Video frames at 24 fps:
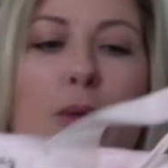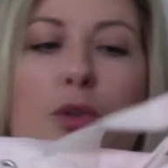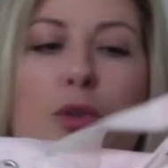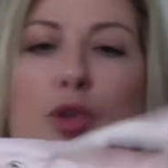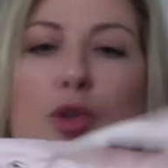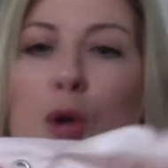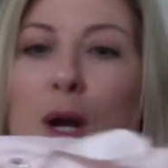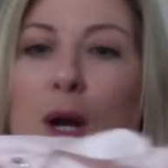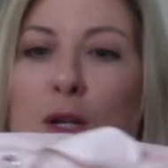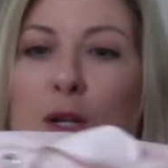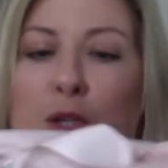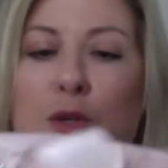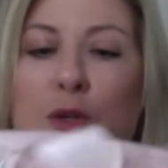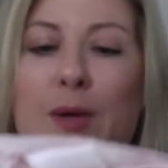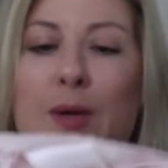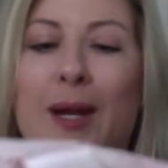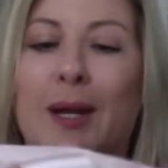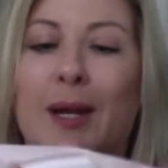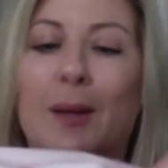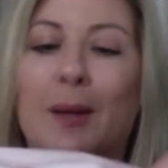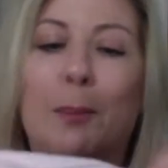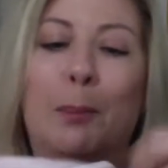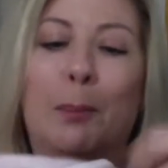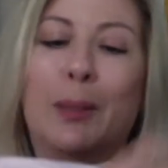
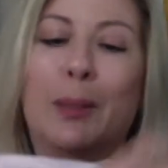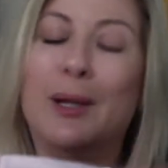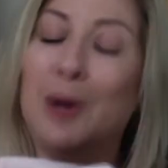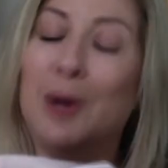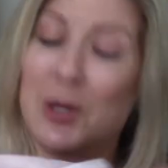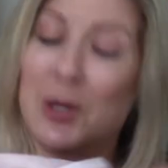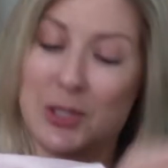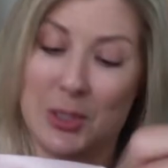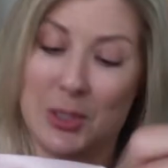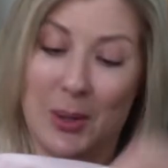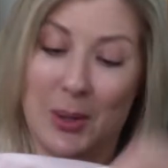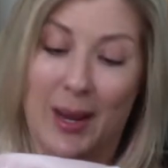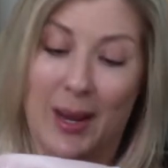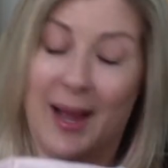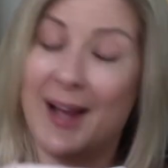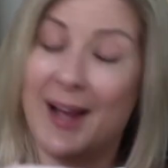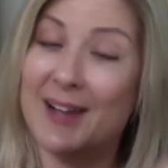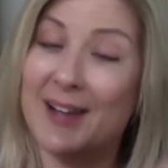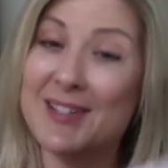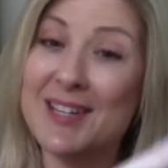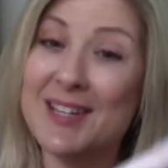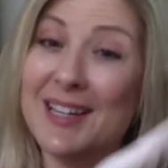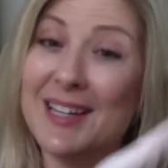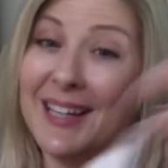drawstring, but it also
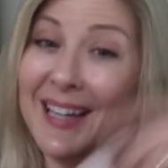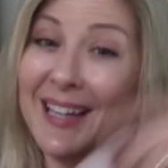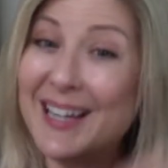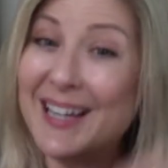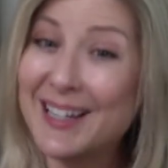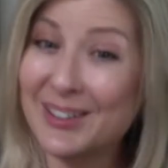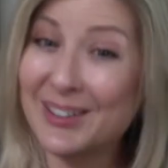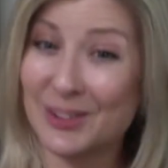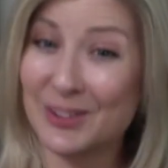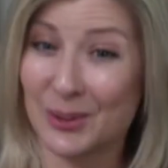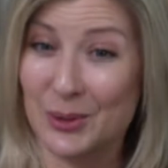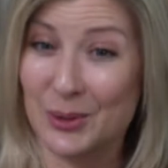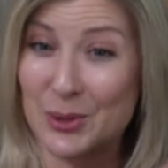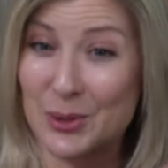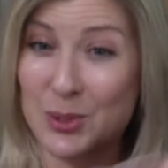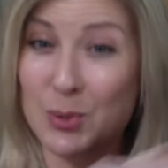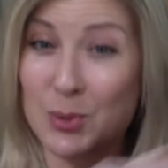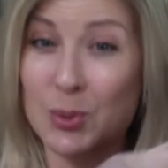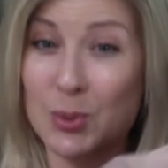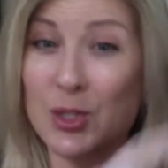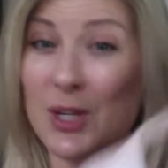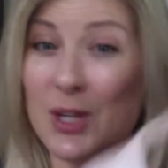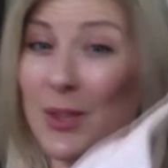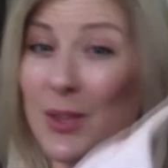has handles,
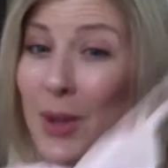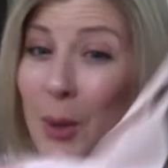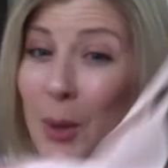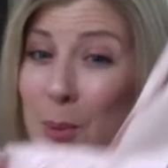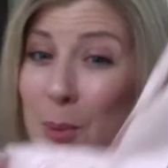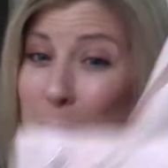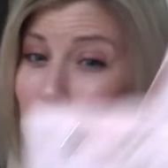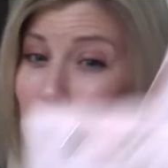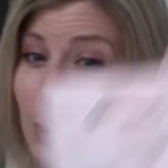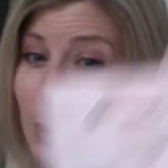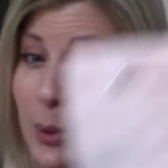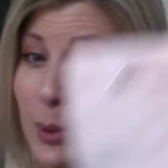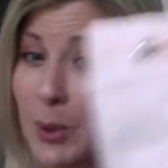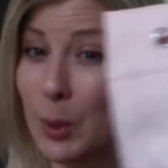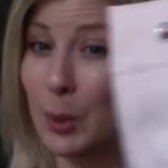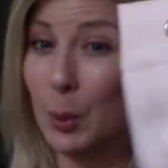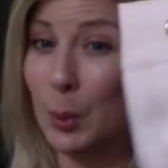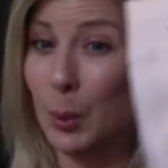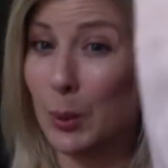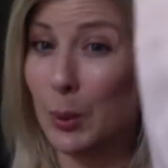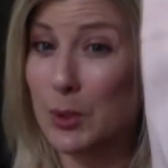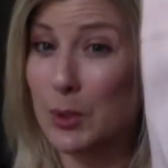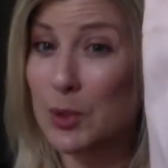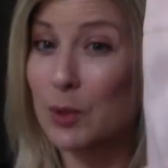which I thought was really
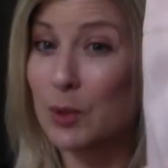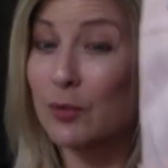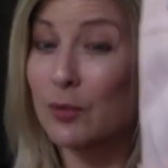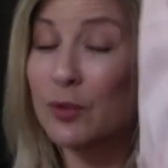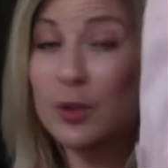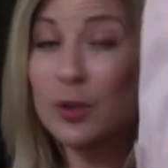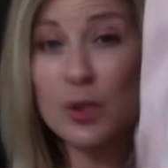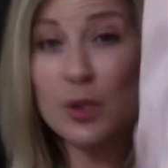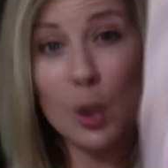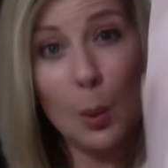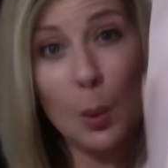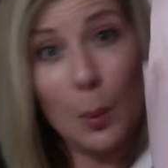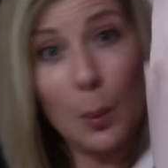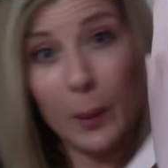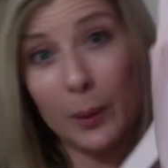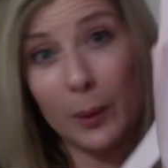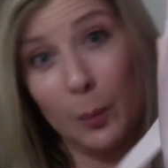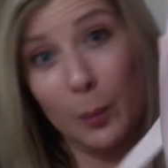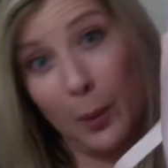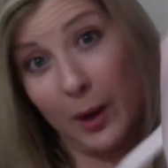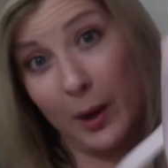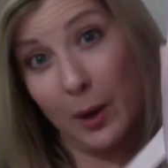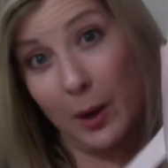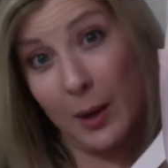cool. So if you don't want to
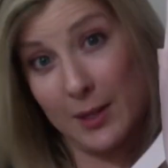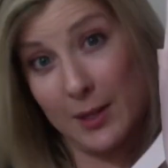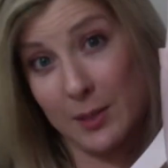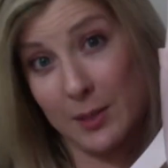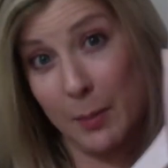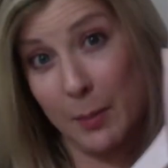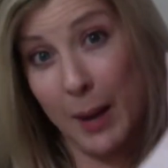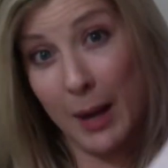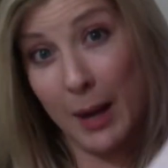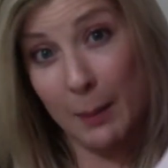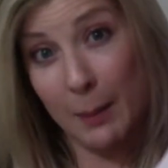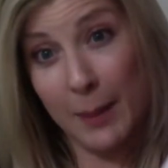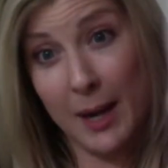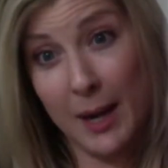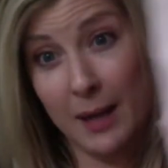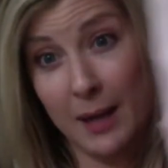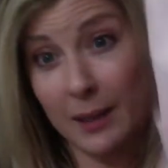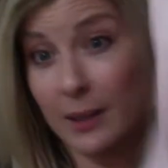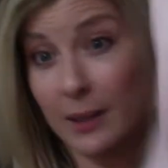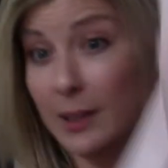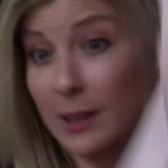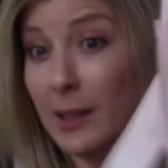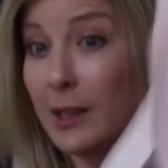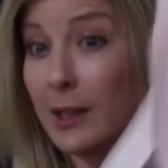wear it as a backpack,
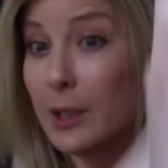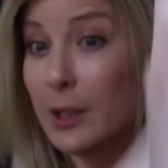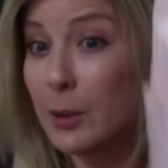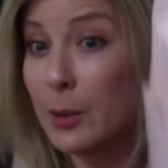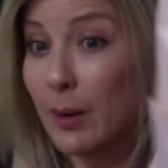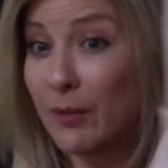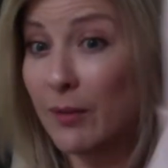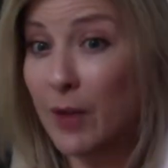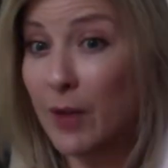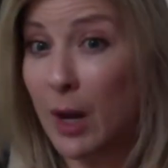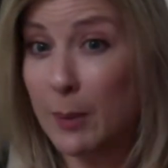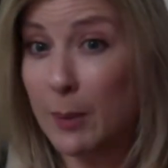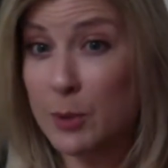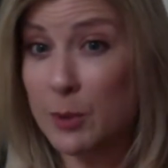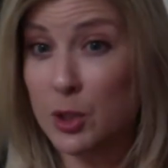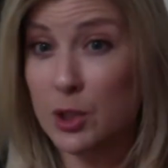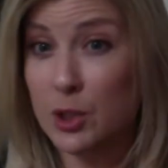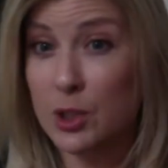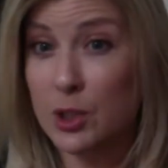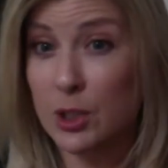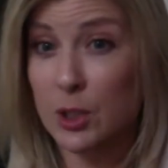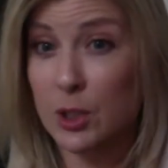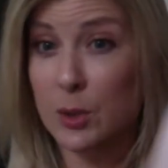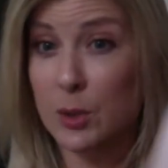you have the option
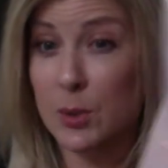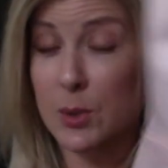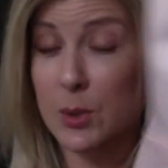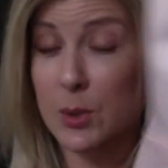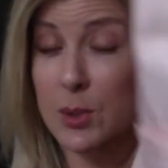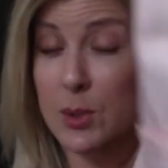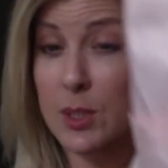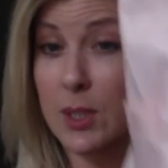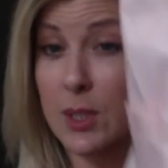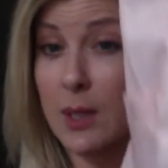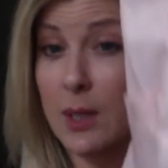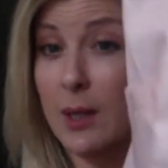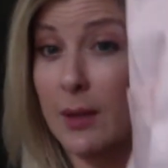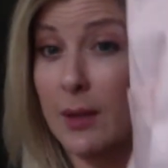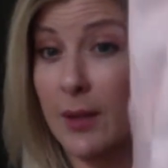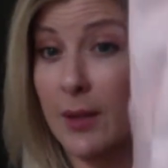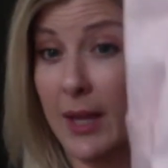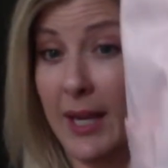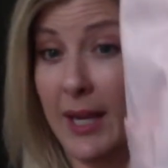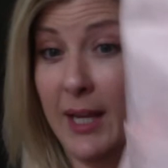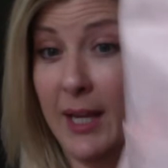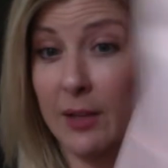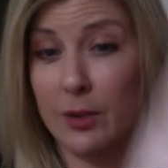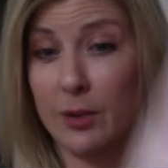to use the
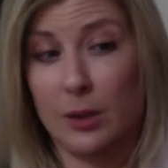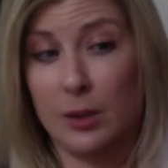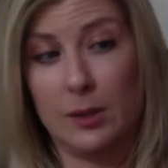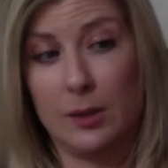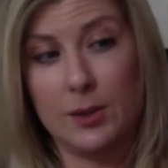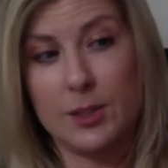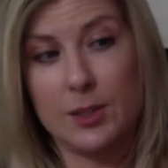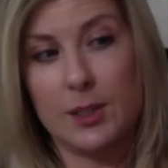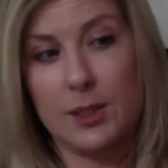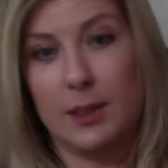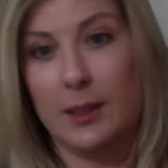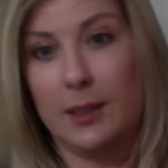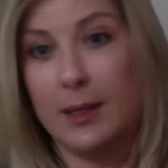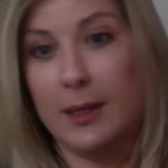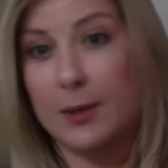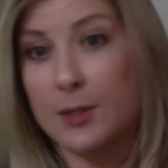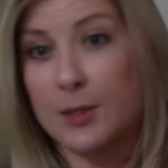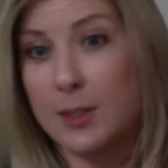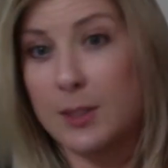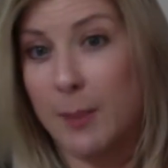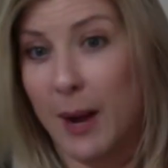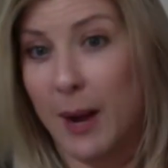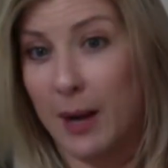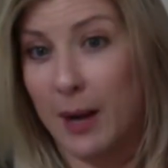handles. Here's
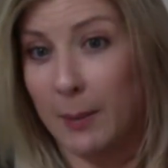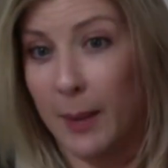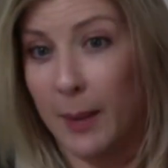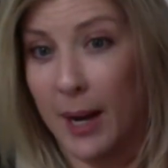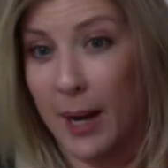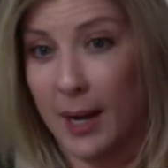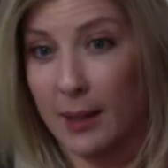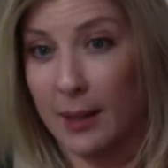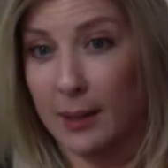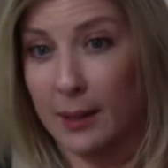the backpack